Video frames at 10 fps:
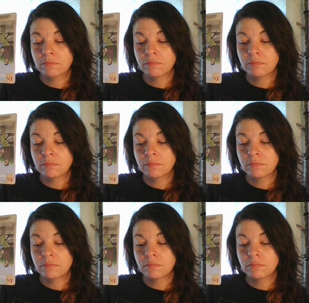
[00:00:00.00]

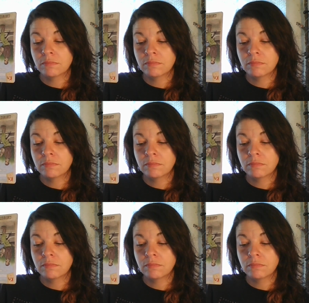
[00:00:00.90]

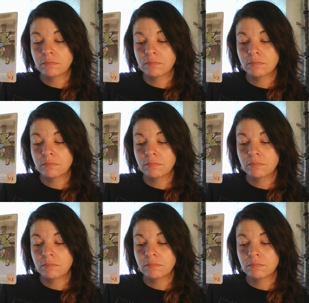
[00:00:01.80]

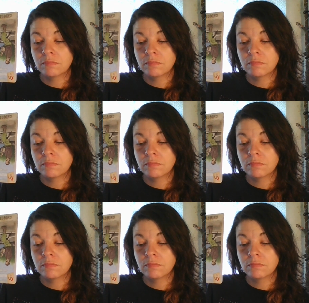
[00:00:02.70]

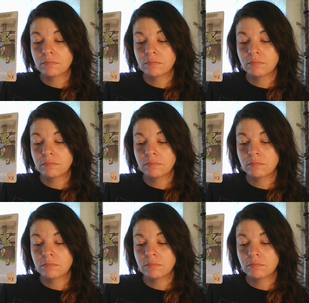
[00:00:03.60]
Nobody speaks.